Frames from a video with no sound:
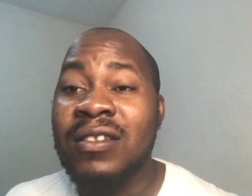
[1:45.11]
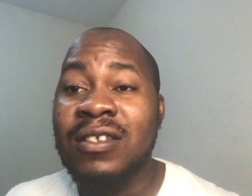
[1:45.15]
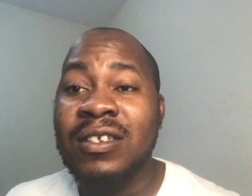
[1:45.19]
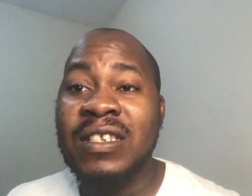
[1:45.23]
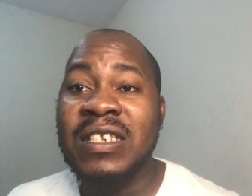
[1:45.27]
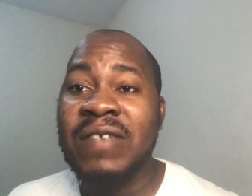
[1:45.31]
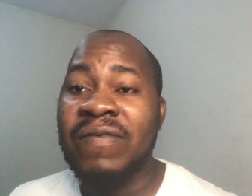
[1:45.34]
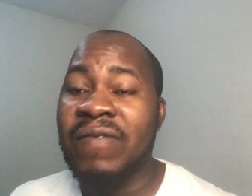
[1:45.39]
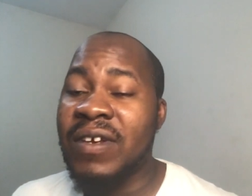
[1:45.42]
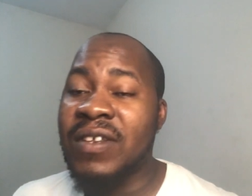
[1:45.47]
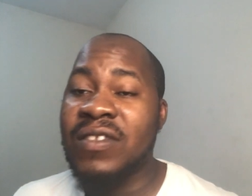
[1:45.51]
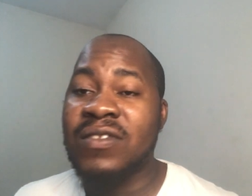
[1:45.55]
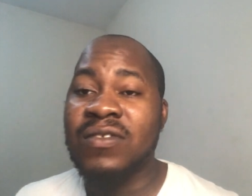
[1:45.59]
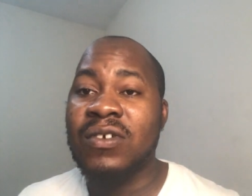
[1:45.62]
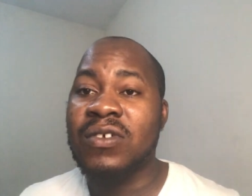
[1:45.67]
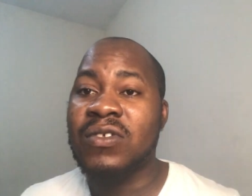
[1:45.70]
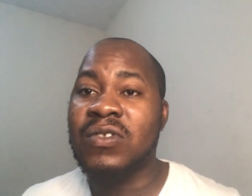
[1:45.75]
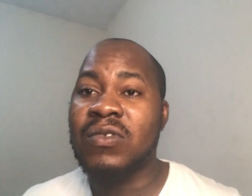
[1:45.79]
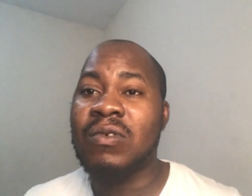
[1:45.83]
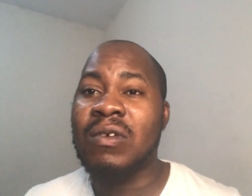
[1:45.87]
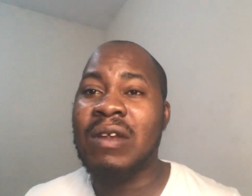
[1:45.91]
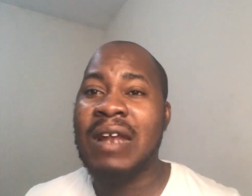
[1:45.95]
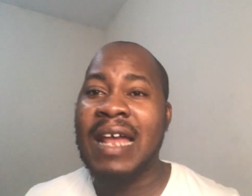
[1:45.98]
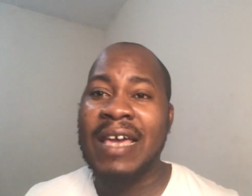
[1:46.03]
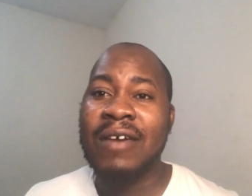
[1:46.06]
the different
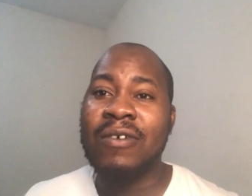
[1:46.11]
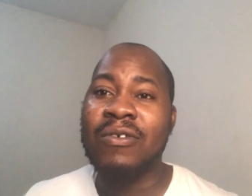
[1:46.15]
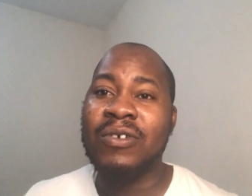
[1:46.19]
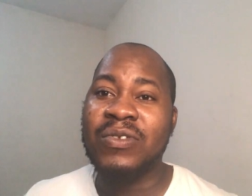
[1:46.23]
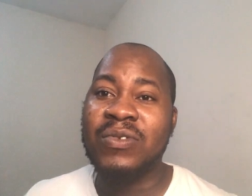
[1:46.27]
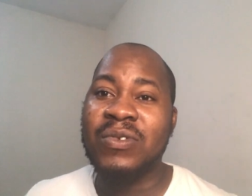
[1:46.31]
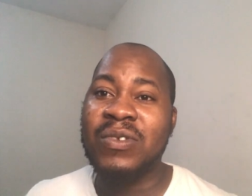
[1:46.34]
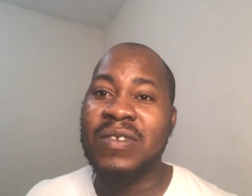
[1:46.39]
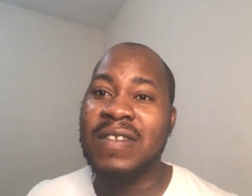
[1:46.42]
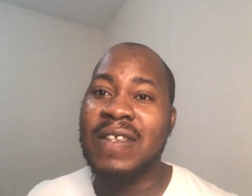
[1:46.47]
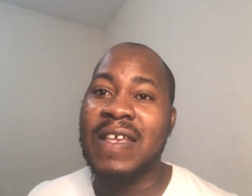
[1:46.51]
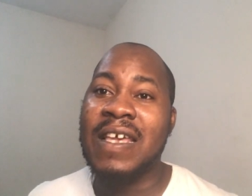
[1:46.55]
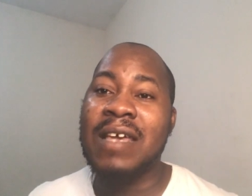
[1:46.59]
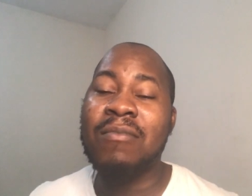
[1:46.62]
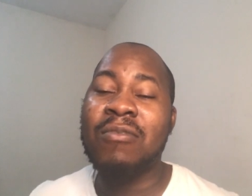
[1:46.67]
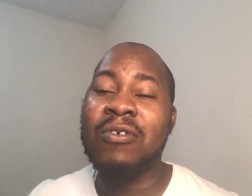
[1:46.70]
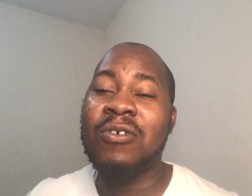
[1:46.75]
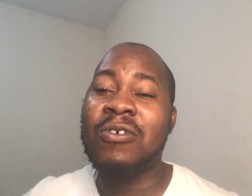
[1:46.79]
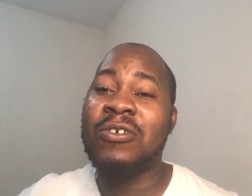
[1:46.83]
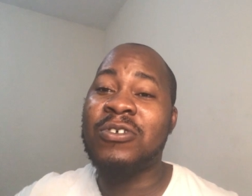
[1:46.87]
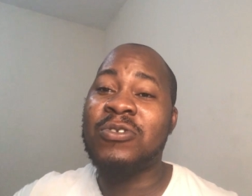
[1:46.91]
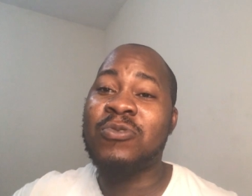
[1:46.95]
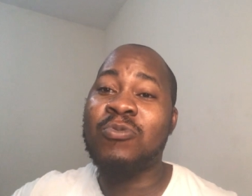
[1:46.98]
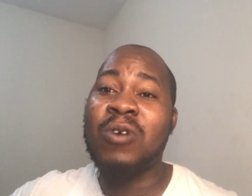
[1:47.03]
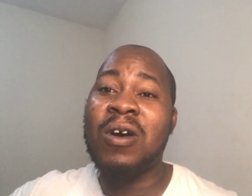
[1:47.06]
songs you like us to sing
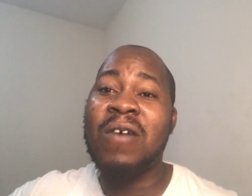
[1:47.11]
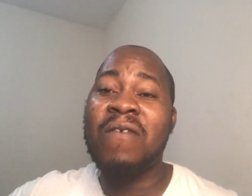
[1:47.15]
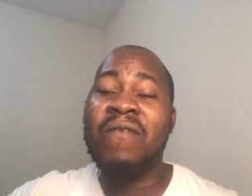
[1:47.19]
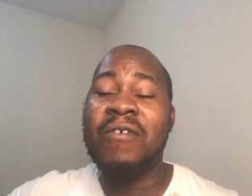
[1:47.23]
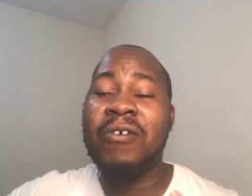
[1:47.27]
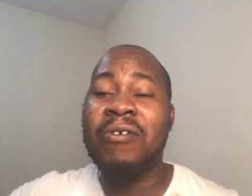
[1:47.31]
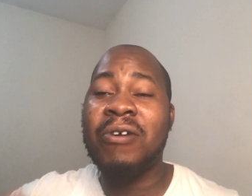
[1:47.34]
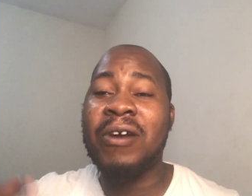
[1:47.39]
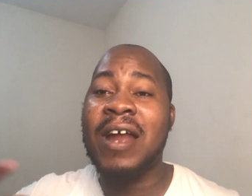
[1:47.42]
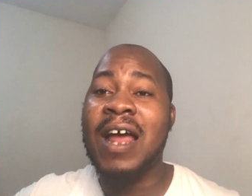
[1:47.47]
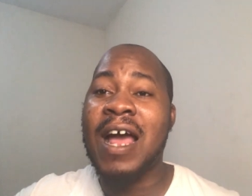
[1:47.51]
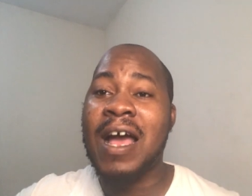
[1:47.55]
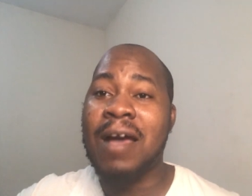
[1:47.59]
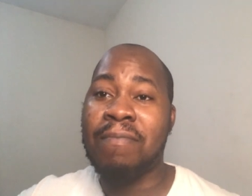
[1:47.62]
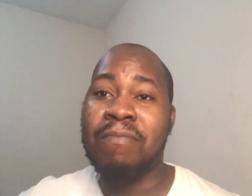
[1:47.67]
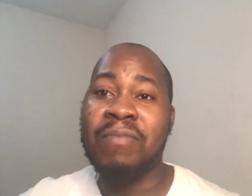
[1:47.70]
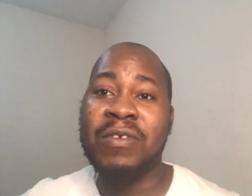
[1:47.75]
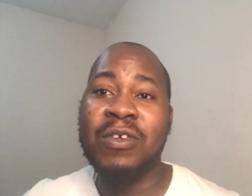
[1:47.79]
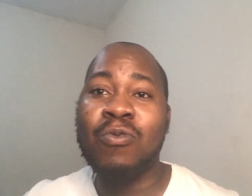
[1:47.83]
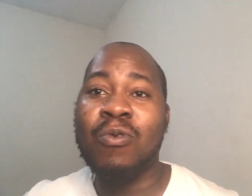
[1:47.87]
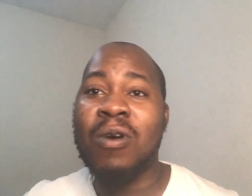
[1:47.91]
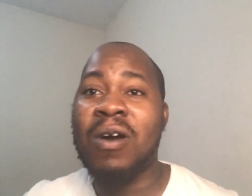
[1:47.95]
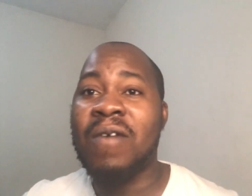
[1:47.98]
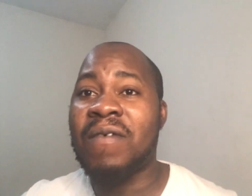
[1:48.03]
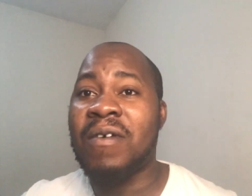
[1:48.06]
because we are very
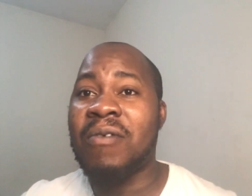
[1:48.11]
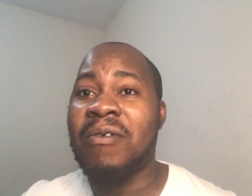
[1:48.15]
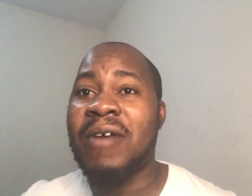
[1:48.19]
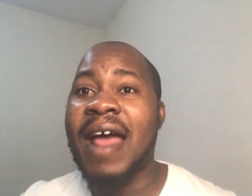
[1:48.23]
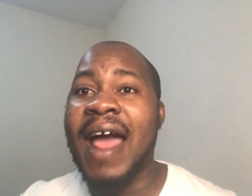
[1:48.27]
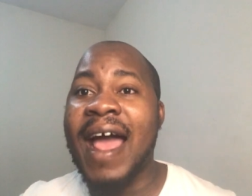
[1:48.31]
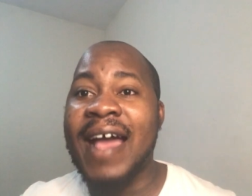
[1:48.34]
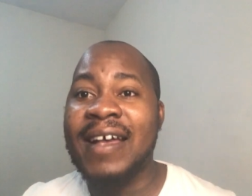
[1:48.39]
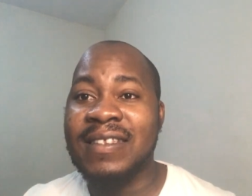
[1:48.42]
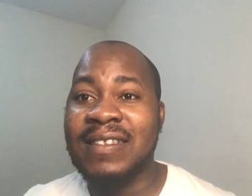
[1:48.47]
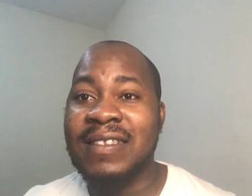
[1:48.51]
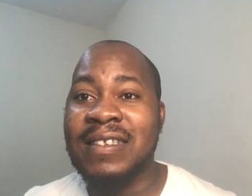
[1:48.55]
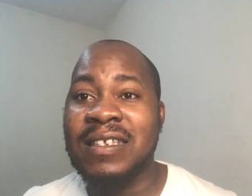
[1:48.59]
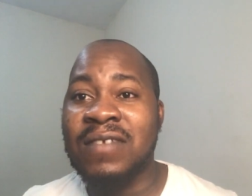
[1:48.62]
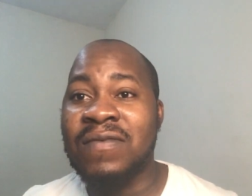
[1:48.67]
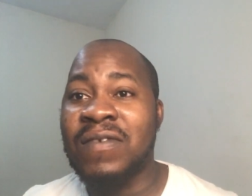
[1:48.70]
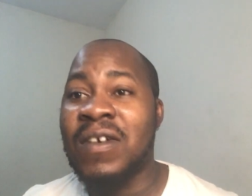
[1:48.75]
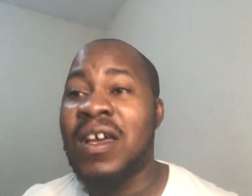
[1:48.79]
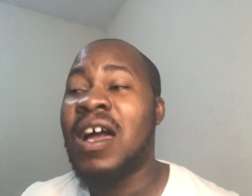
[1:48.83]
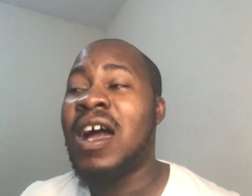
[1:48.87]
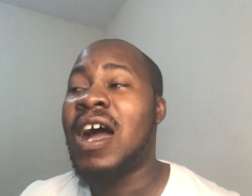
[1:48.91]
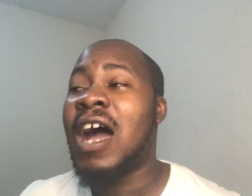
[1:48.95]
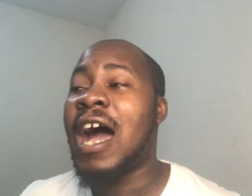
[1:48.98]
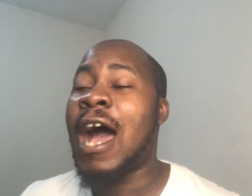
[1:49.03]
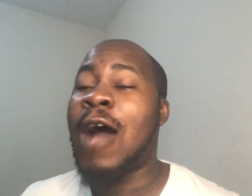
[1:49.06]
happy we are very active
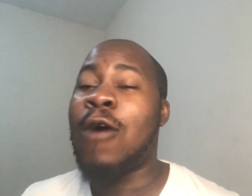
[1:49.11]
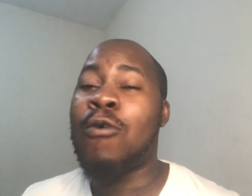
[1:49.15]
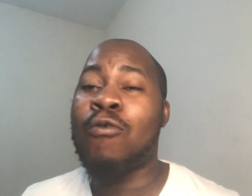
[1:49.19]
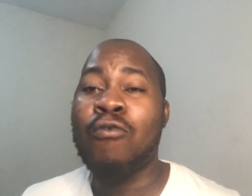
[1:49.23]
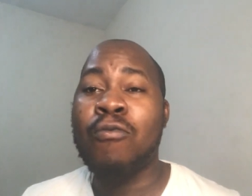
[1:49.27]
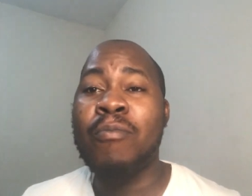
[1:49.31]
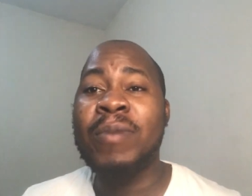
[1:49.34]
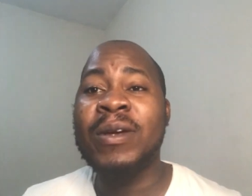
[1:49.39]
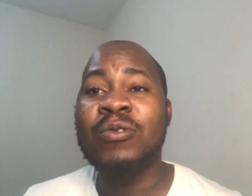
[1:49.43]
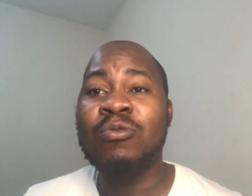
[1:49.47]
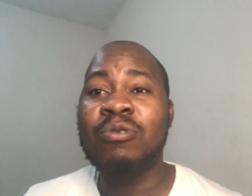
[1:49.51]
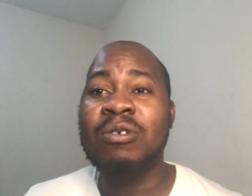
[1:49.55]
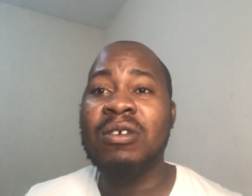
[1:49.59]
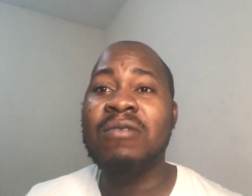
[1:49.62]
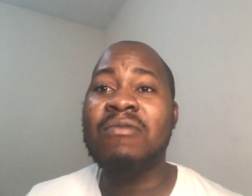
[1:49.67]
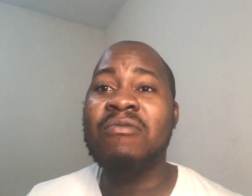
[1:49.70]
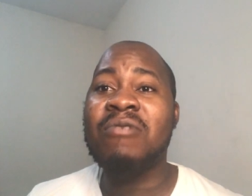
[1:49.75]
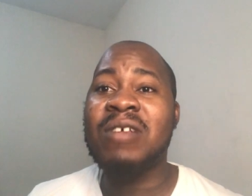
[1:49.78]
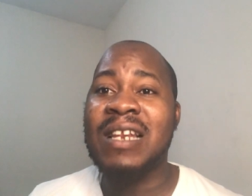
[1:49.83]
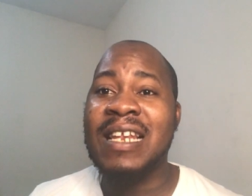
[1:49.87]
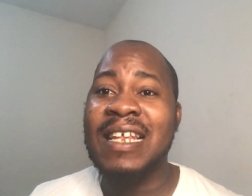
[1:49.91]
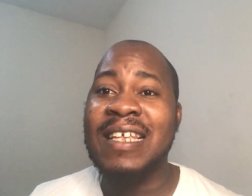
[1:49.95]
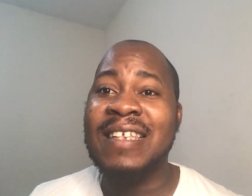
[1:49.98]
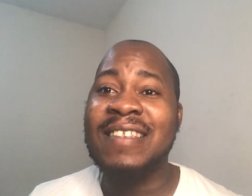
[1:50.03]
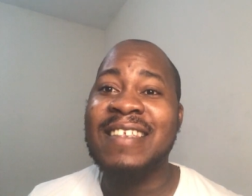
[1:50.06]
and we'll be doing
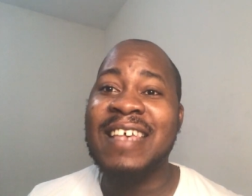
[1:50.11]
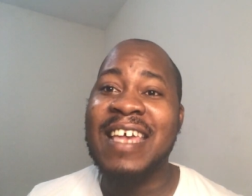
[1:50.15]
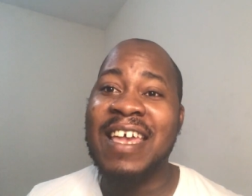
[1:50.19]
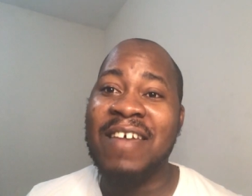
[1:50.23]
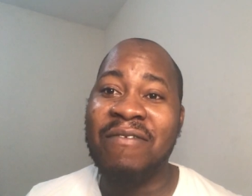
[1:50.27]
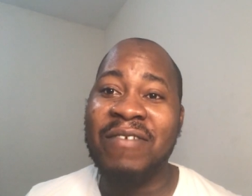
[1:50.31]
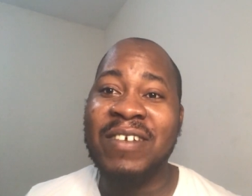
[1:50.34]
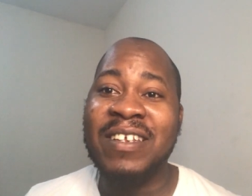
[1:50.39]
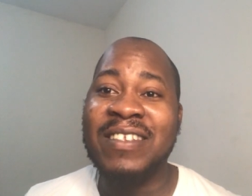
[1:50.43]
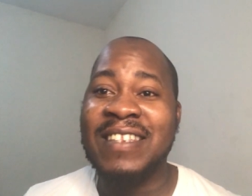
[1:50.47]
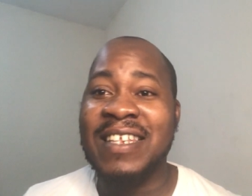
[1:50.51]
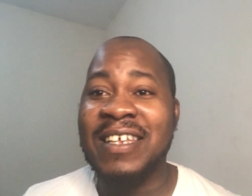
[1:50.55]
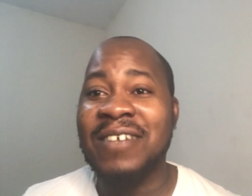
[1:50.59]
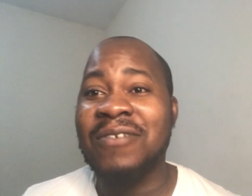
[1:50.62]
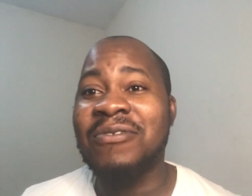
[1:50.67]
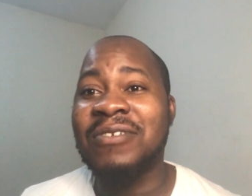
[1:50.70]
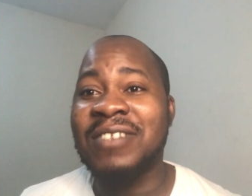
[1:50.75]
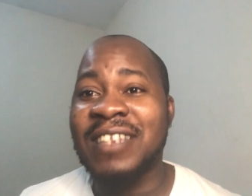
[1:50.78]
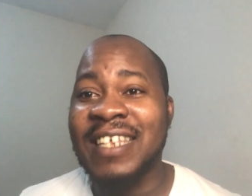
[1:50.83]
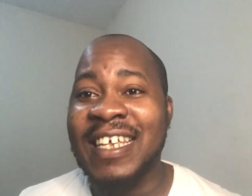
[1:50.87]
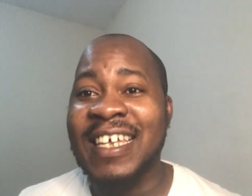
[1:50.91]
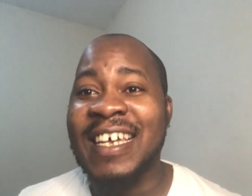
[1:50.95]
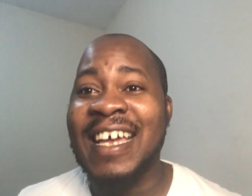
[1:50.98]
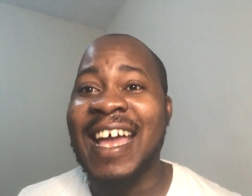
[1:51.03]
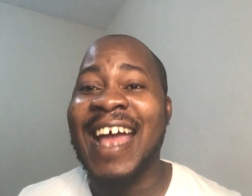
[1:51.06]
release every single
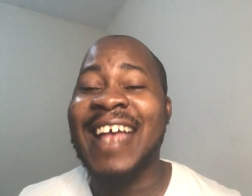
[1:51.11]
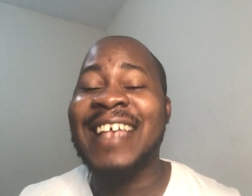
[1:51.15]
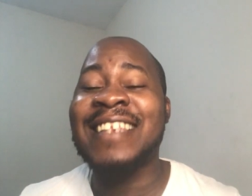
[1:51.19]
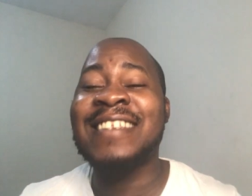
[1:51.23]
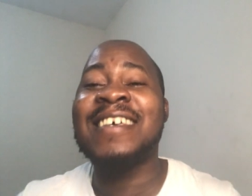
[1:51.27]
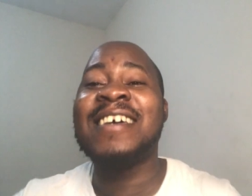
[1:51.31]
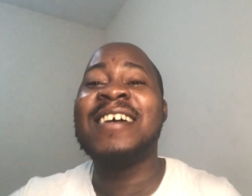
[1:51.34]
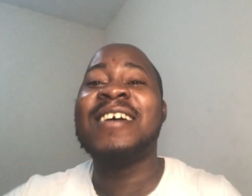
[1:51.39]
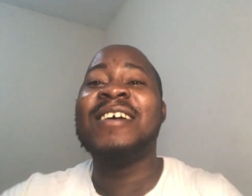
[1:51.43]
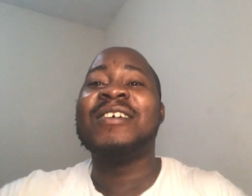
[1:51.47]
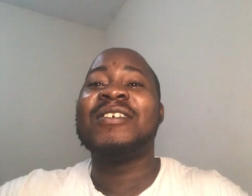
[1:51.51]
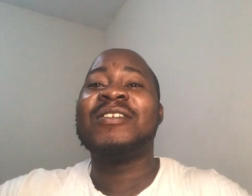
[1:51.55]
day guys